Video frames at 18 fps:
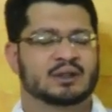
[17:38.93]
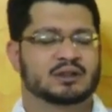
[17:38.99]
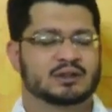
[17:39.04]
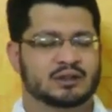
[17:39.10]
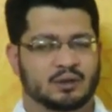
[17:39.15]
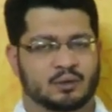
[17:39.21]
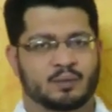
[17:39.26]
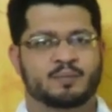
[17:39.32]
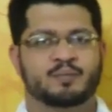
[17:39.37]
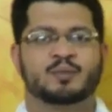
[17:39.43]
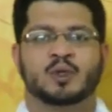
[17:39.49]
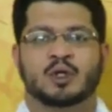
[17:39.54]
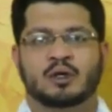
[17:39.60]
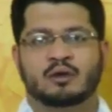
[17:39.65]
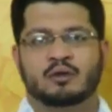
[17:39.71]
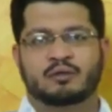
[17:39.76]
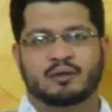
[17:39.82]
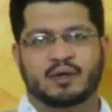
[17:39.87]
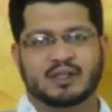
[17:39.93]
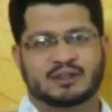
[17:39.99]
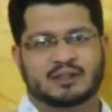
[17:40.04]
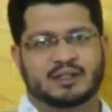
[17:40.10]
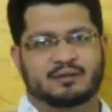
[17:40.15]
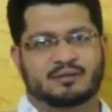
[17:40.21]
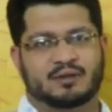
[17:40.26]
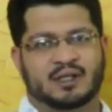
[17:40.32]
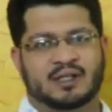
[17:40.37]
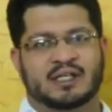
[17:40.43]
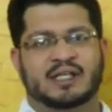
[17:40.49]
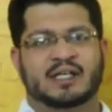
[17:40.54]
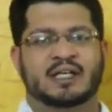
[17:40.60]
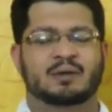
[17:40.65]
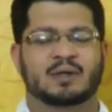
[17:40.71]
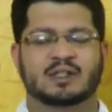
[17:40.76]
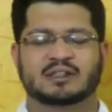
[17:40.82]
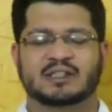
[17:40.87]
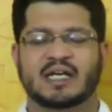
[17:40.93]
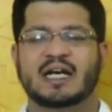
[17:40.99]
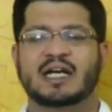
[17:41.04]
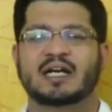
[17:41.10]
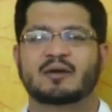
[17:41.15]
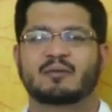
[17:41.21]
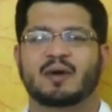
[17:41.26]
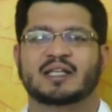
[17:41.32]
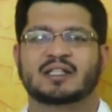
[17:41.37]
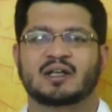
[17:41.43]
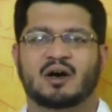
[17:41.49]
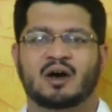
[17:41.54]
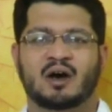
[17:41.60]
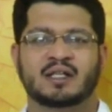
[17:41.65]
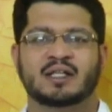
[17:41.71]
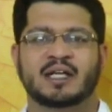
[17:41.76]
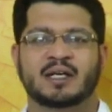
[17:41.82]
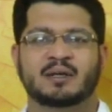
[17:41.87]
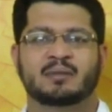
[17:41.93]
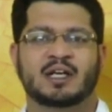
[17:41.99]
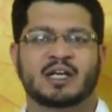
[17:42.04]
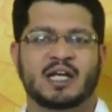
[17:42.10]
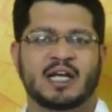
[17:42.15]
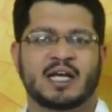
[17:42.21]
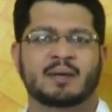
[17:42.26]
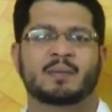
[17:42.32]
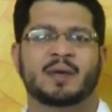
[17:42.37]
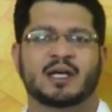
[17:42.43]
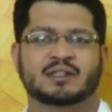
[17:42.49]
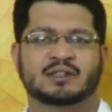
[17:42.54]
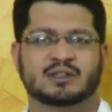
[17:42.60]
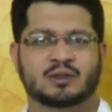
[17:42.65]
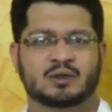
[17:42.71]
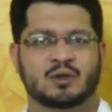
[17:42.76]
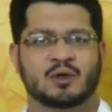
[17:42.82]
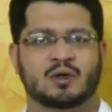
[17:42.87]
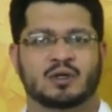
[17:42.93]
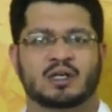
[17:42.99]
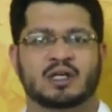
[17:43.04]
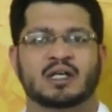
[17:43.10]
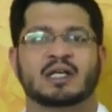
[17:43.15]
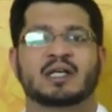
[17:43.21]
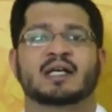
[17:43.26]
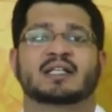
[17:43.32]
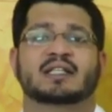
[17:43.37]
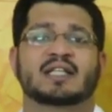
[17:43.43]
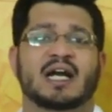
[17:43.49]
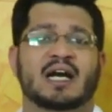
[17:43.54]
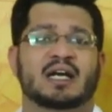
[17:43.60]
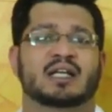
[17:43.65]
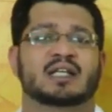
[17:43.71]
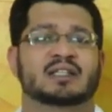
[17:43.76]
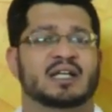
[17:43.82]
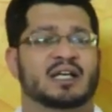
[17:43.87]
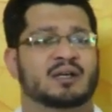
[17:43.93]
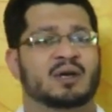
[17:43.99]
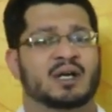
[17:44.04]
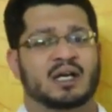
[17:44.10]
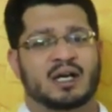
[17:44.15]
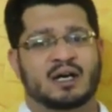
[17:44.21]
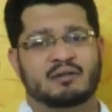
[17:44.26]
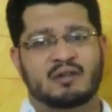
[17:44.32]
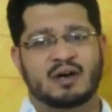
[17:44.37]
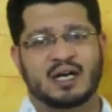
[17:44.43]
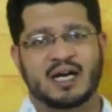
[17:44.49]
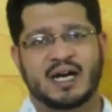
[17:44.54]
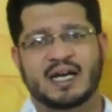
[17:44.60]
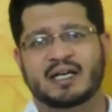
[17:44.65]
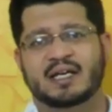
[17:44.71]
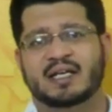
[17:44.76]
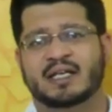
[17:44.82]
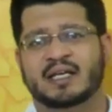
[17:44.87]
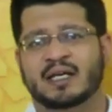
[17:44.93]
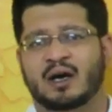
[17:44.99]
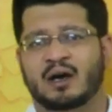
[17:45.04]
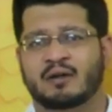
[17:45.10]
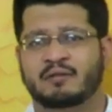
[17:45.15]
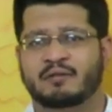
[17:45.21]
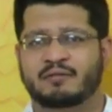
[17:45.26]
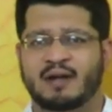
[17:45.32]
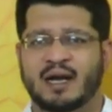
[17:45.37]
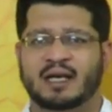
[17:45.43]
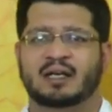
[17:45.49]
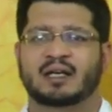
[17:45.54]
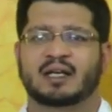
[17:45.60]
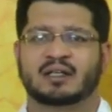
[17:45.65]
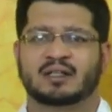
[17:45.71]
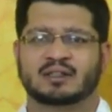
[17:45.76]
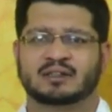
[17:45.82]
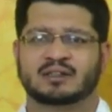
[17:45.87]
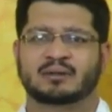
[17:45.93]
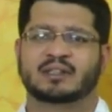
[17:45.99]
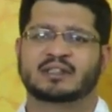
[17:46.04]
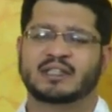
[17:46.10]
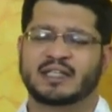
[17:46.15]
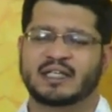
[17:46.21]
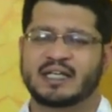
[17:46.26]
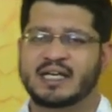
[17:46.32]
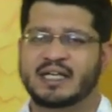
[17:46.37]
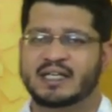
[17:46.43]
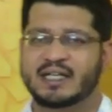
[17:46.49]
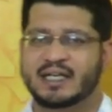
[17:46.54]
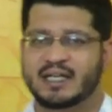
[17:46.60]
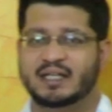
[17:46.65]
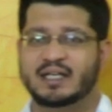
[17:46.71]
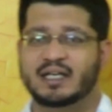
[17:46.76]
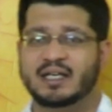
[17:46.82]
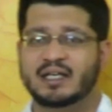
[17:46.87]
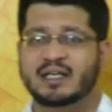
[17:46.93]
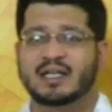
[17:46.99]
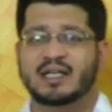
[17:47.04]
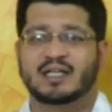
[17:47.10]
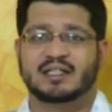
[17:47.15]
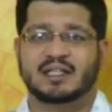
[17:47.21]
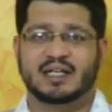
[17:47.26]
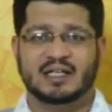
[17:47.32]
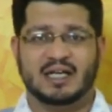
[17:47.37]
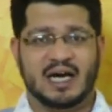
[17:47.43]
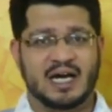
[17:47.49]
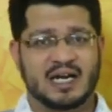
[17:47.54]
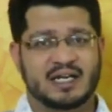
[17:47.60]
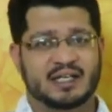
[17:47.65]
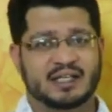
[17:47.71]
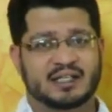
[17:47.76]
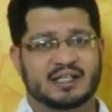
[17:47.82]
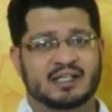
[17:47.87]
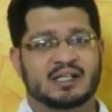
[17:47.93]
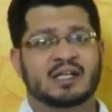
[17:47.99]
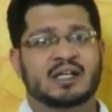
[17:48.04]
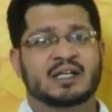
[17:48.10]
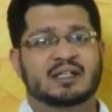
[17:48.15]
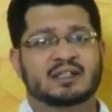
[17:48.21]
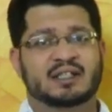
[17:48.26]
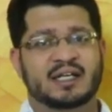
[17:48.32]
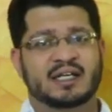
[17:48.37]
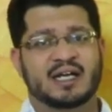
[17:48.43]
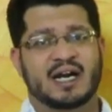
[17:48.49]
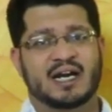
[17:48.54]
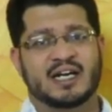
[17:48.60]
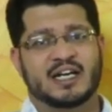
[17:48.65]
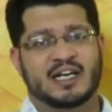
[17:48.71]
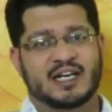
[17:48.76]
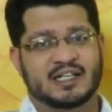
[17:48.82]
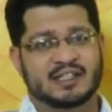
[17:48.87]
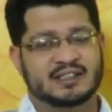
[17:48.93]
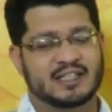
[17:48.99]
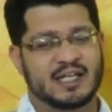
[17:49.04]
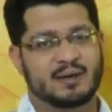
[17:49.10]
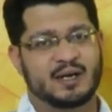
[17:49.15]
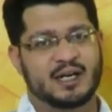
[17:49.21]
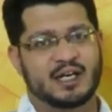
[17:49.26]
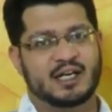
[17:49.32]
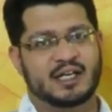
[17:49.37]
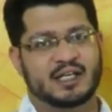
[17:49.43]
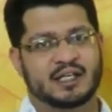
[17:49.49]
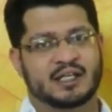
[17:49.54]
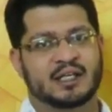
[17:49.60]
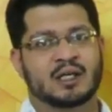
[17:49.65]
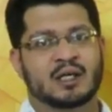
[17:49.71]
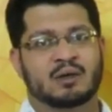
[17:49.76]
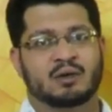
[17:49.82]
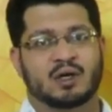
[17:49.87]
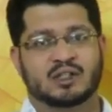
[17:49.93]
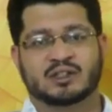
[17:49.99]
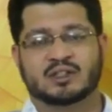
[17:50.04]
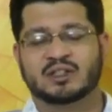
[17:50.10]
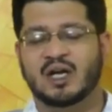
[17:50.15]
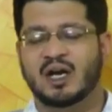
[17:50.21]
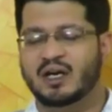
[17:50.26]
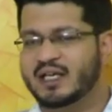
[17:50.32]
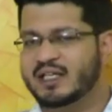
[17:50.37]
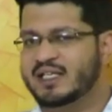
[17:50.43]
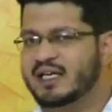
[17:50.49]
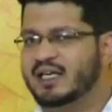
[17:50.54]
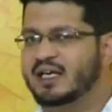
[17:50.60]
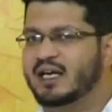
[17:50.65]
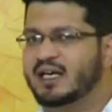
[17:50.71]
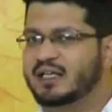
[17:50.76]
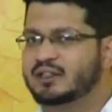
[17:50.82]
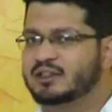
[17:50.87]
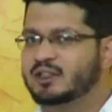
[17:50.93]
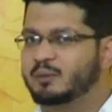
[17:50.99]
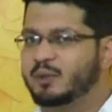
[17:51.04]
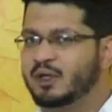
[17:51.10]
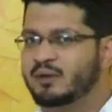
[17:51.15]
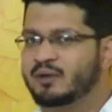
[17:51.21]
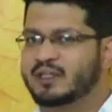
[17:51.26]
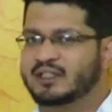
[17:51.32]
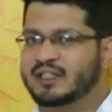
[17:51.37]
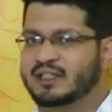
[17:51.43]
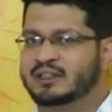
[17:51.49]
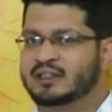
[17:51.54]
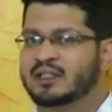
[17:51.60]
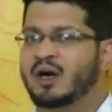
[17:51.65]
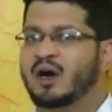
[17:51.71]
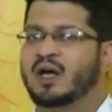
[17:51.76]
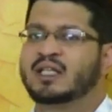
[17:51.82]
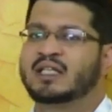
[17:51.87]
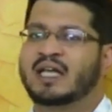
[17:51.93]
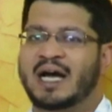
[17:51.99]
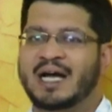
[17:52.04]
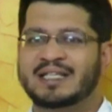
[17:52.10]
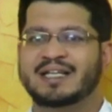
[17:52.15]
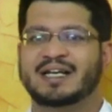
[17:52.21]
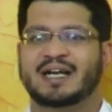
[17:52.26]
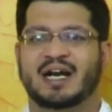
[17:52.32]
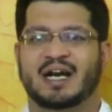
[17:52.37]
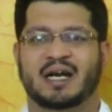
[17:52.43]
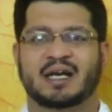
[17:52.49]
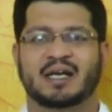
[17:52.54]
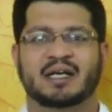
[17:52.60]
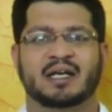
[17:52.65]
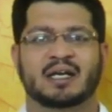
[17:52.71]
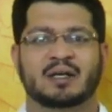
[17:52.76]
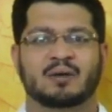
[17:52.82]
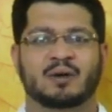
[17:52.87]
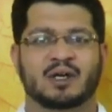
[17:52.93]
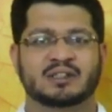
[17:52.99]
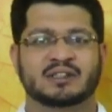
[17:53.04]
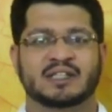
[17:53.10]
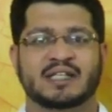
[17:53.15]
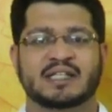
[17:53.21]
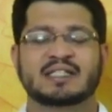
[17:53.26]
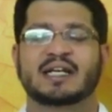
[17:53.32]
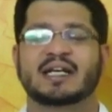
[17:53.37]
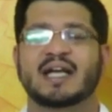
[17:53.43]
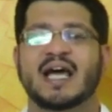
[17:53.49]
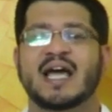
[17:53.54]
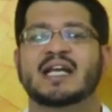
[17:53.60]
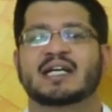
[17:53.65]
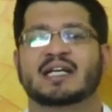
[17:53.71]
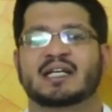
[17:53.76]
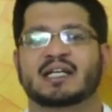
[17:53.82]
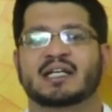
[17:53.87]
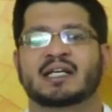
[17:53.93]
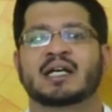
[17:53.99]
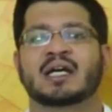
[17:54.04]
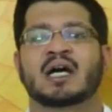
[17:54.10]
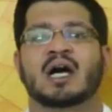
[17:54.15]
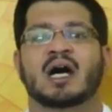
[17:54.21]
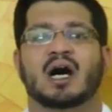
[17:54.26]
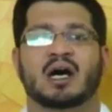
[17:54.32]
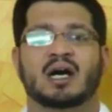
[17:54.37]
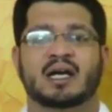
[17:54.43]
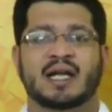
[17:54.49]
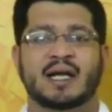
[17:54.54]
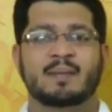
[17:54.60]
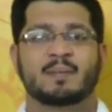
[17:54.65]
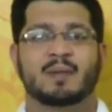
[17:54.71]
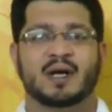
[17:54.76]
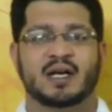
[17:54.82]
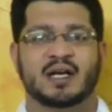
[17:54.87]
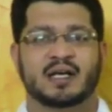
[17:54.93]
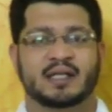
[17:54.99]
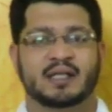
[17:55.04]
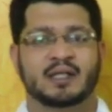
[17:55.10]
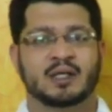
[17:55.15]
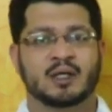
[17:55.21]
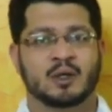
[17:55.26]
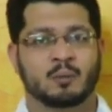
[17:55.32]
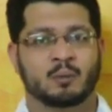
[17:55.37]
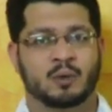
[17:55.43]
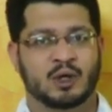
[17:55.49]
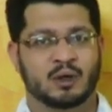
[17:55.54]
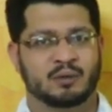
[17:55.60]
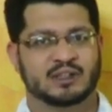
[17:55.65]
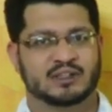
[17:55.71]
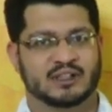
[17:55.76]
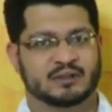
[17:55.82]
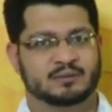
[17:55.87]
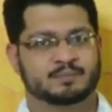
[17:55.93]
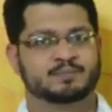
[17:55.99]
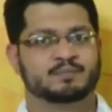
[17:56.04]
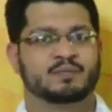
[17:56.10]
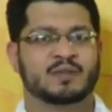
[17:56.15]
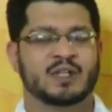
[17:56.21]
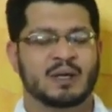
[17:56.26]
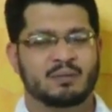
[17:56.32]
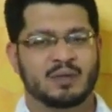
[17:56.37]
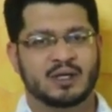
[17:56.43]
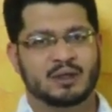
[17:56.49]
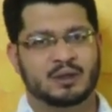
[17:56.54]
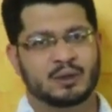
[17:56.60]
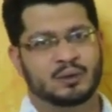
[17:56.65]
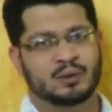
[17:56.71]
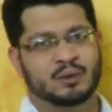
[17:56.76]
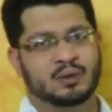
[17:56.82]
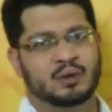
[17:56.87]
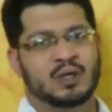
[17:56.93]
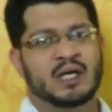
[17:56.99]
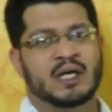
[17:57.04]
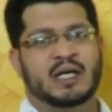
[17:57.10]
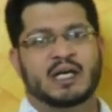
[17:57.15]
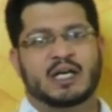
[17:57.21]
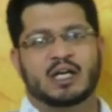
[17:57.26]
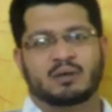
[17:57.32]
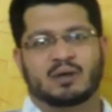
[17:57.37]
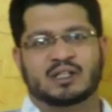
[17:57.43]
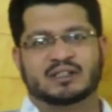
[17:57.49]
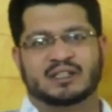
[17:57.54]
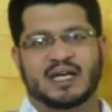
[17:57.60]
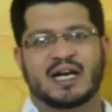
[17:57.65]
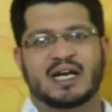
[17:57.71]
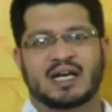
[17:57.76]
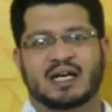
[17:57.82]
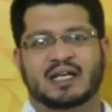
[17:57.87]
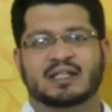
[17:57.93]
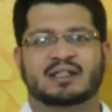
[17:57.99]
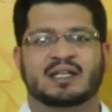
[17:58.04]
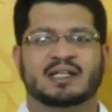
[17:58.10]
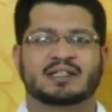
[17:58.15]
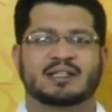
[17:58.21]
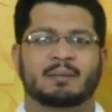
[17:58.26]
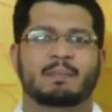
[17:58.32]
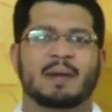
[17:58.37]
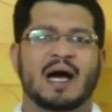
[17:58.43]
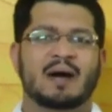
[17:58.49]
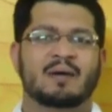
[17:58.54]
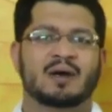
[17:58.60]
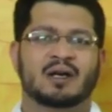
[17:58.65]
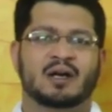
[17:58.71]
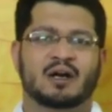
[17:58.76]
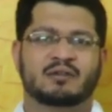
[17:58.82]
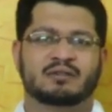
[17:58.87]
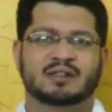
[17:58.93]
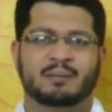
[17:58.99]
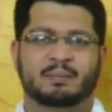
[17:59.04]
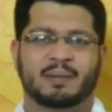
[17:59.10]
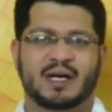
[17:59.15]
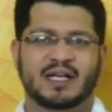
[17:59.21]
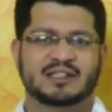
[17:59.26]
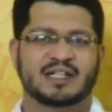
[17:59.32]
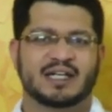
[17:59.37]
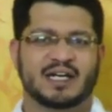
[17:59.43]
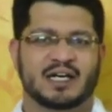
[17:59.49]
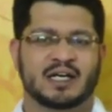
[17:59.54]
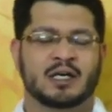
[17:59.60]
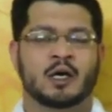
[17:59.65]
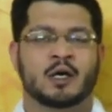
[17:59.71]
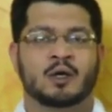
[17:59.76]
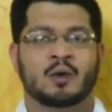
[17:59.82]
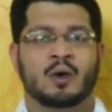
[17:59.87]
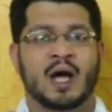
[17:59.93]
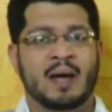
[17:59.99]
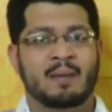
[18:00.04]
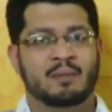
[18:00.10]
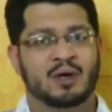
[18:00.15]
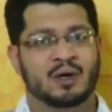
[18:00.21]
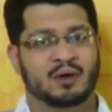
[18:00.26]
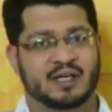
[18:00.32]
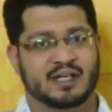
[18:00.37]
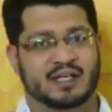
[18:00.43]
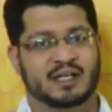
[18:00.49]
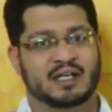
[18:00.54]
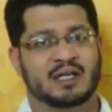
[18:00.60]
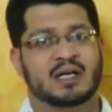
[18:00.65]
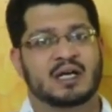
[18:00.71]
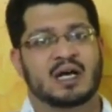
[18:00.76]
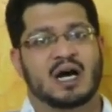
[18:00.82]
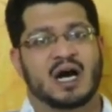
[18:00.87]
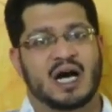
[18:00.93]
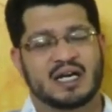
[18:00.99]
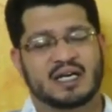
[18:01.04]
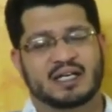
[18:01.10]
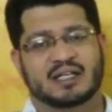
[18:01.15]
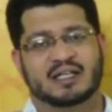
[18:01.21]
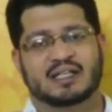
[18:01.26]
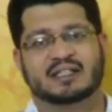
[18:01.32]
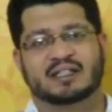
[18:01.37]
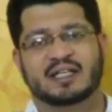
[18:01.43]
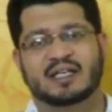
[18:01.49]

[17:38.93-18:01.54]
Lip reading: So, first of all, it was held by the Honorable Apex Court that there were a variety of factors which indicated that Article 370 was not an entrenched provision. On the other hand, it was in reality a temporary provision. Number two, it was held that the power of the President to abrogate Article